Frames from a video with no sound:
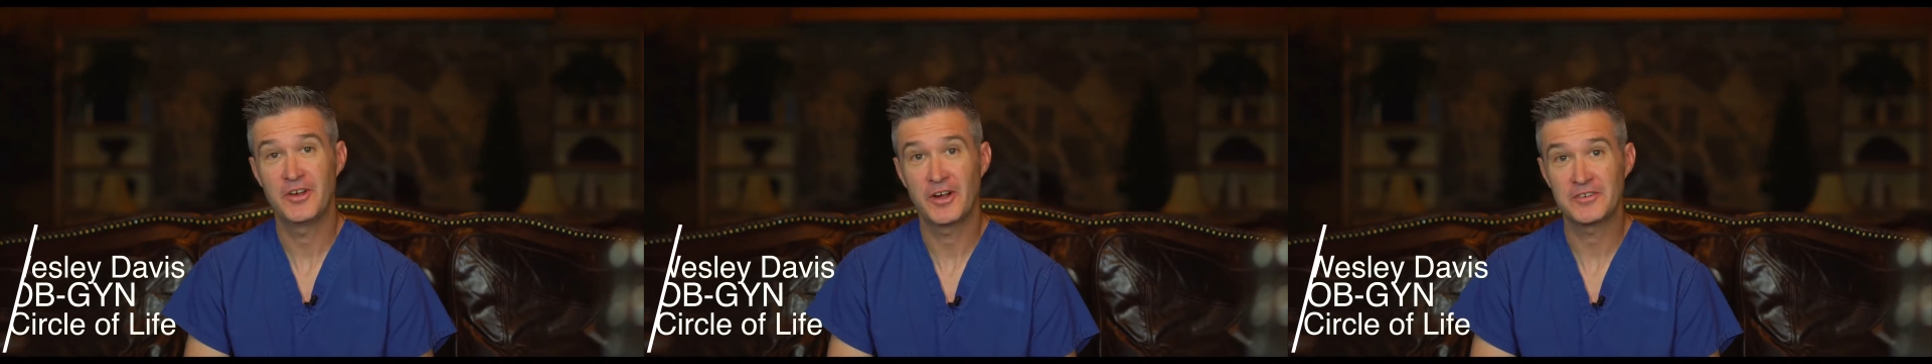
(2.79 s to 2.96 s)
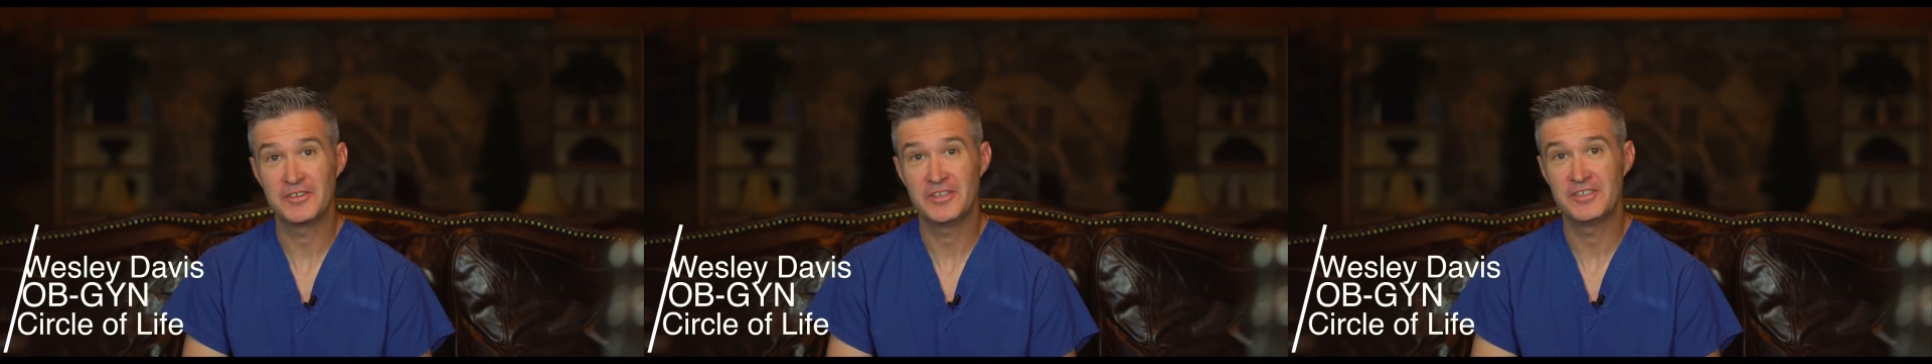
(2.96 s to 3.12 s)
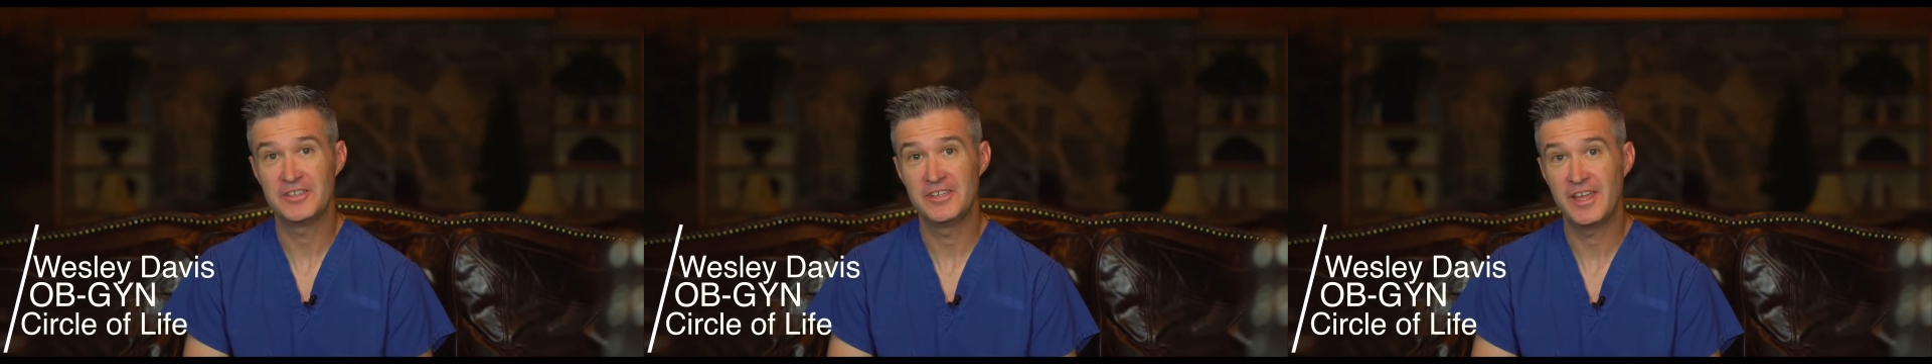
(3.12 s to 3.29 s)

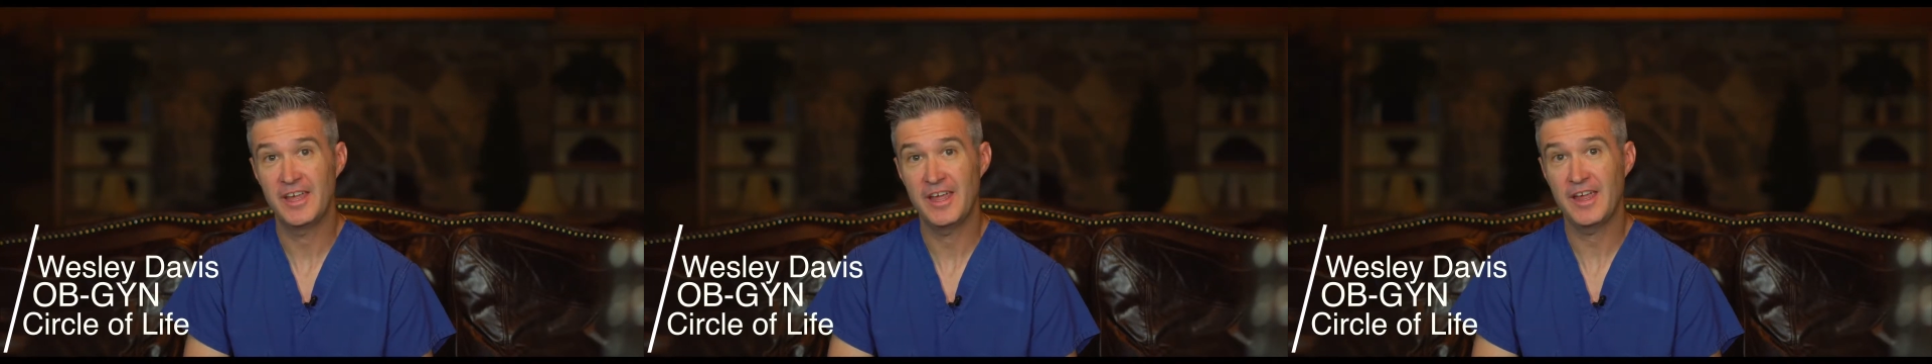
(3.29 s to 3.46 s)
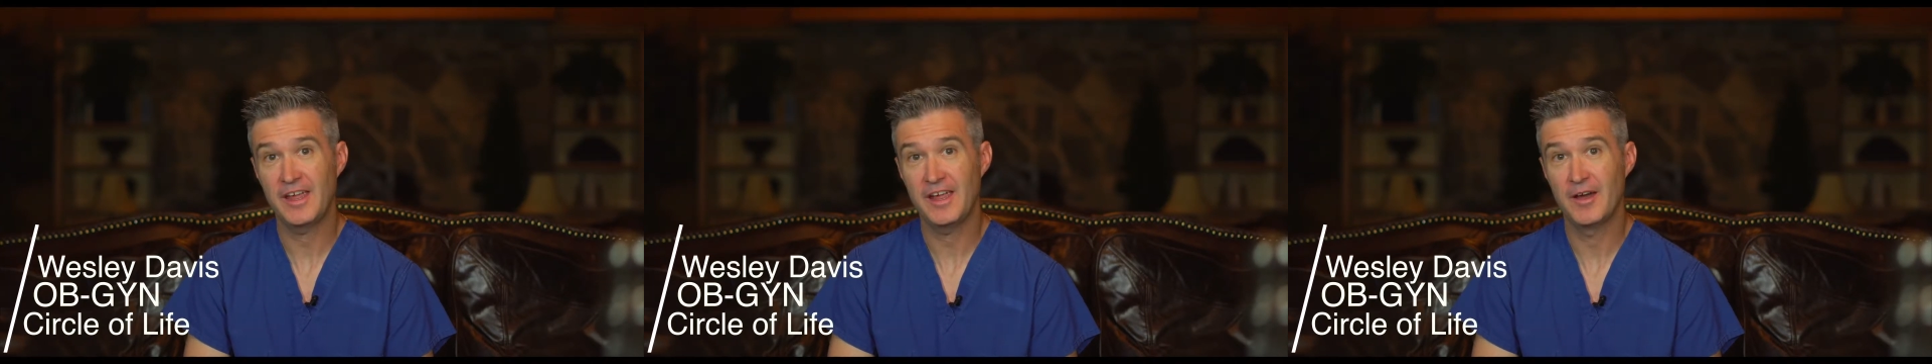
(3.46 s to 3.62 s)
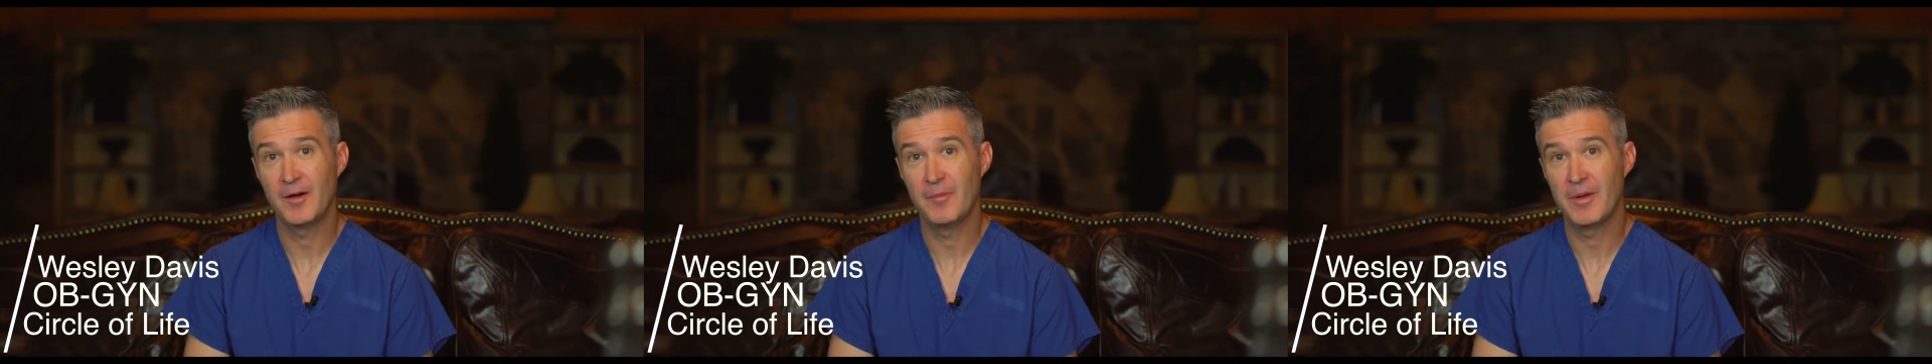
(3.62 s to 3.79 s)
talk to you
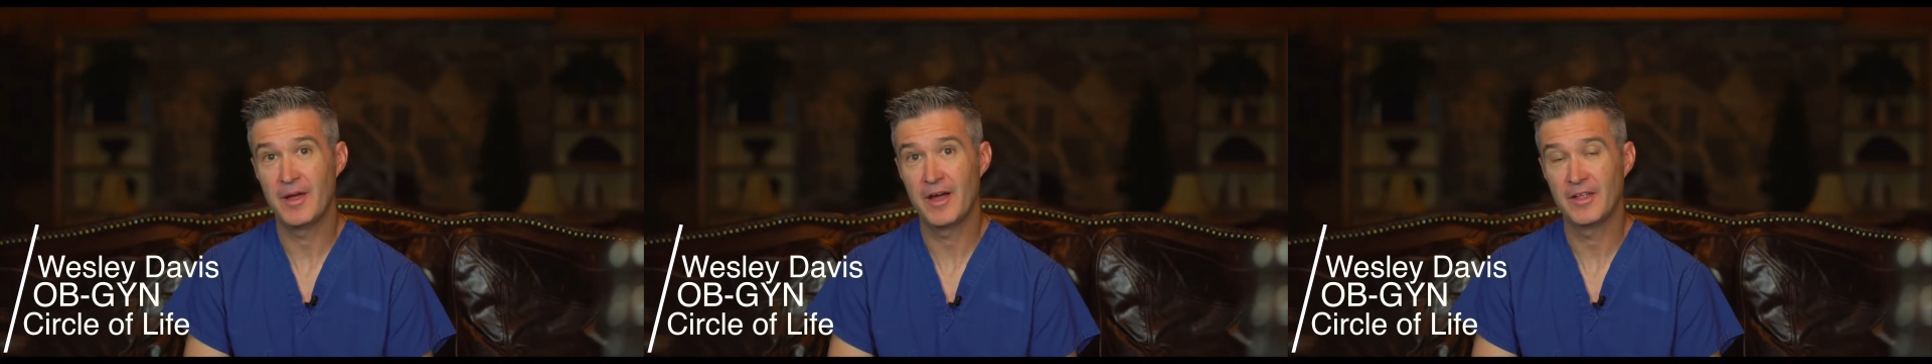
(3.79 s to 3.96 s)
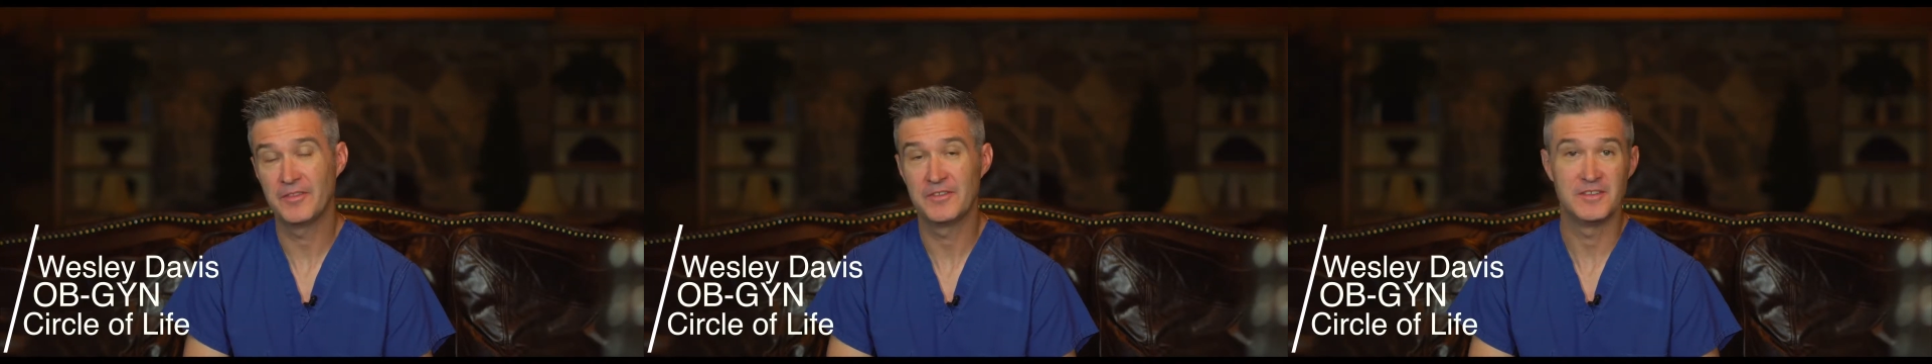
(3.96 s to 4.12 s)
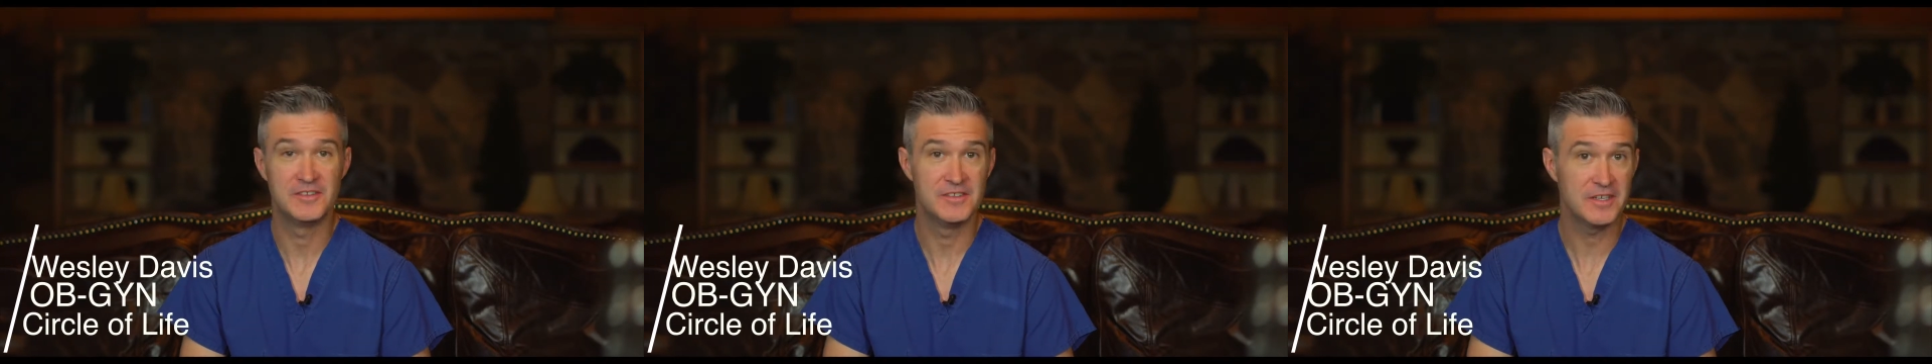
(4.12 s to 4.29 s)
today
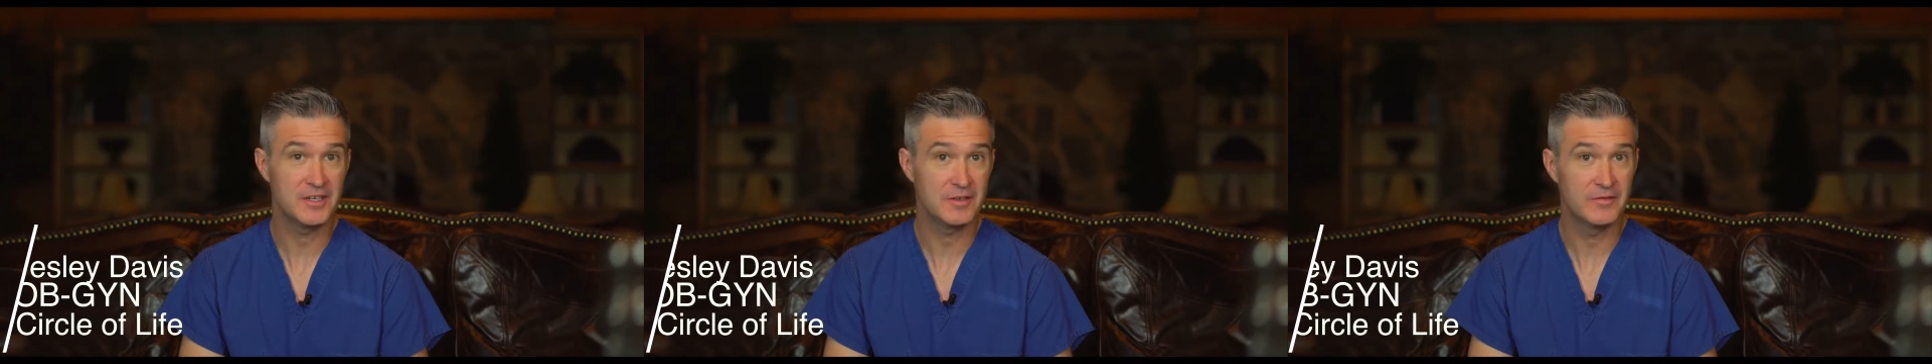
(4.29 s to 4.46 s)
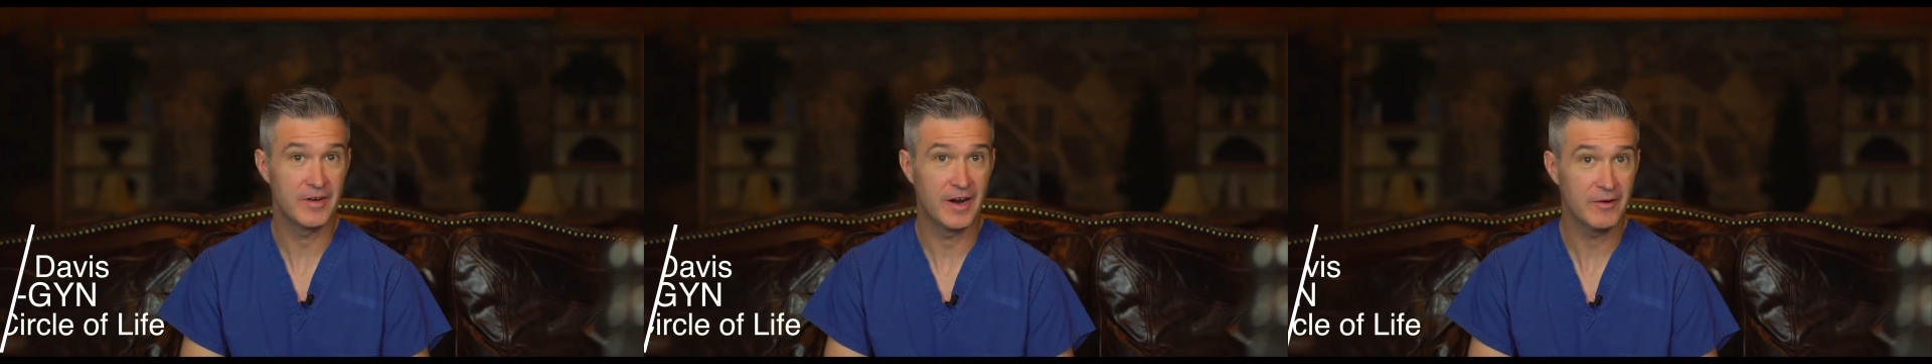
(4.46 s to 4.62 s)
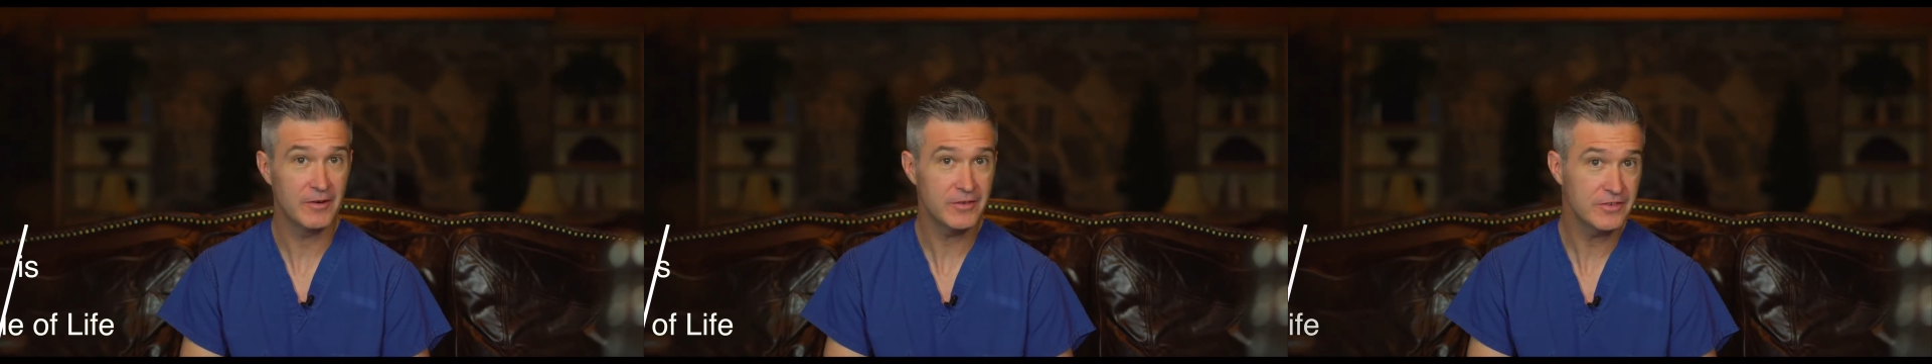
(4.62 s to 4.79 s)
about the Zika
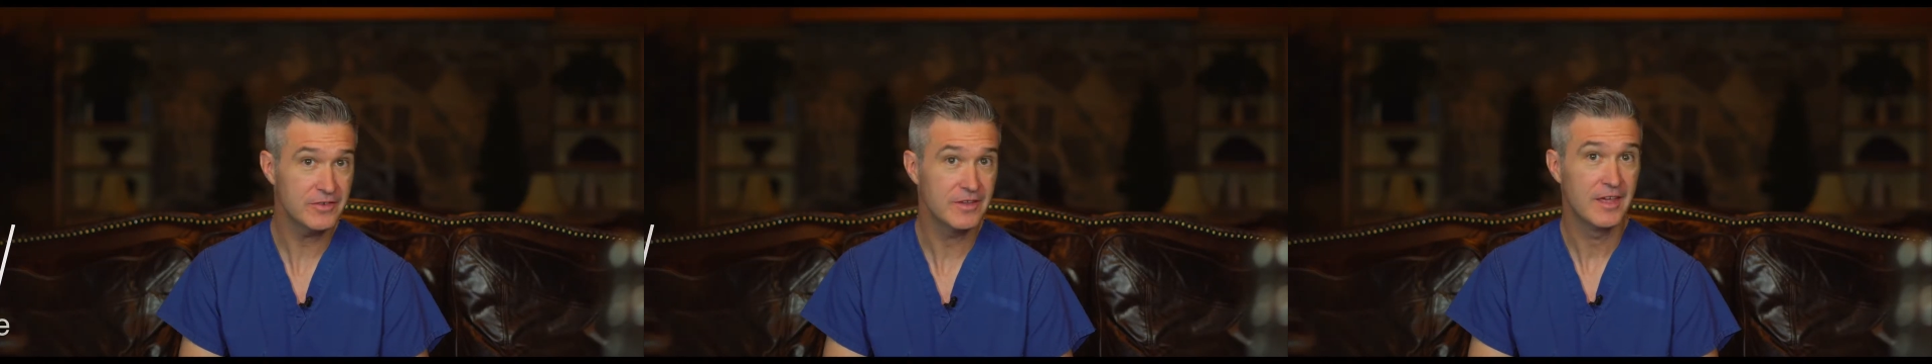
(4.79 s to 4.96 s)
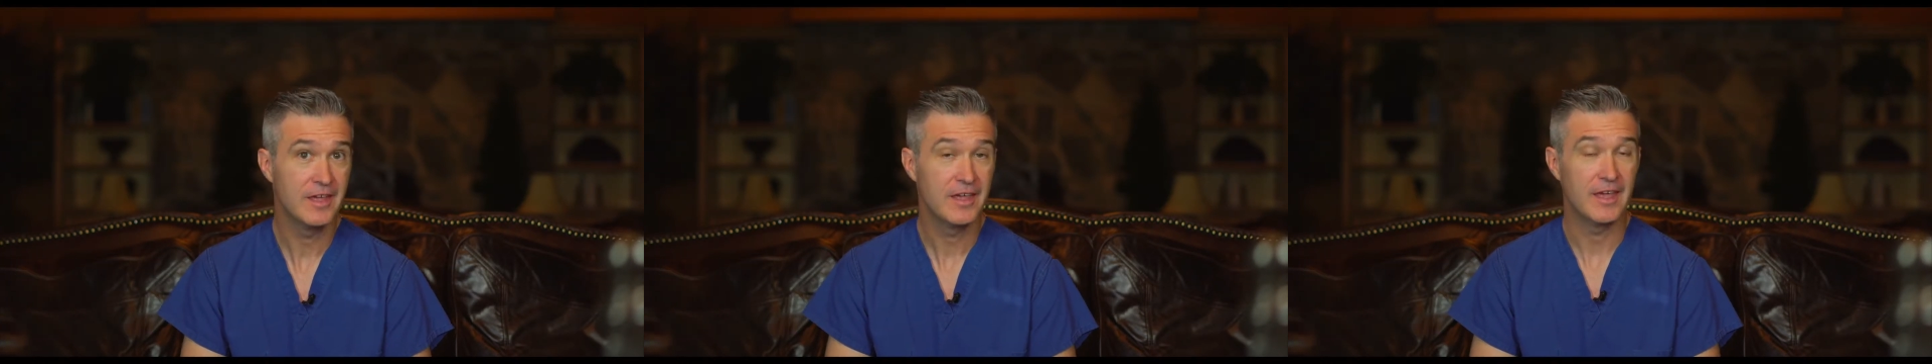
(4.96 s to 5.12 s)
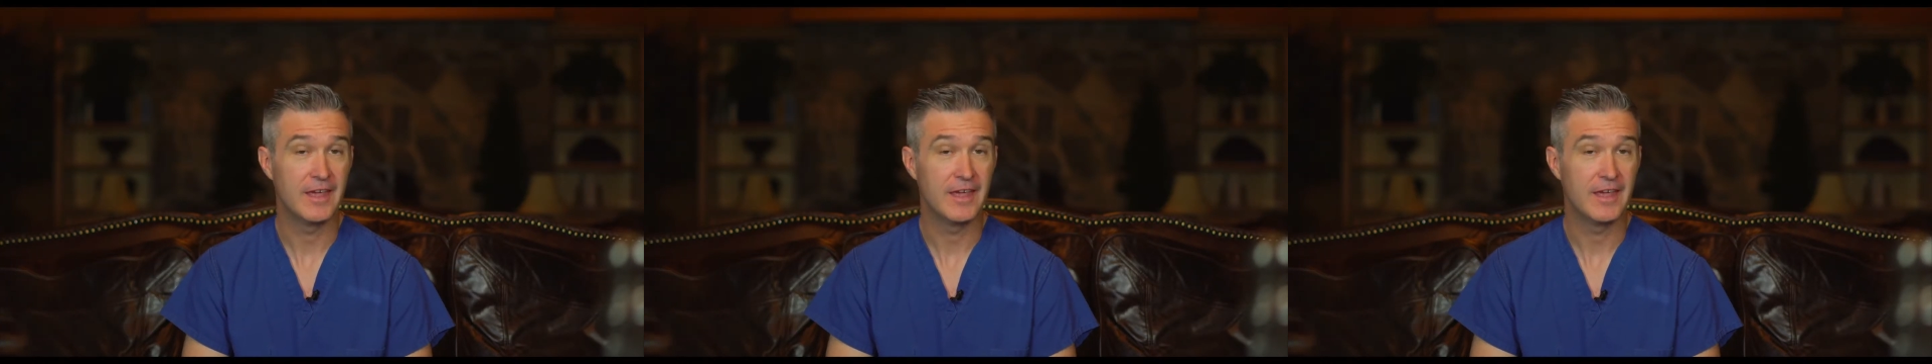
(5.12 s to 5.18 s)
virus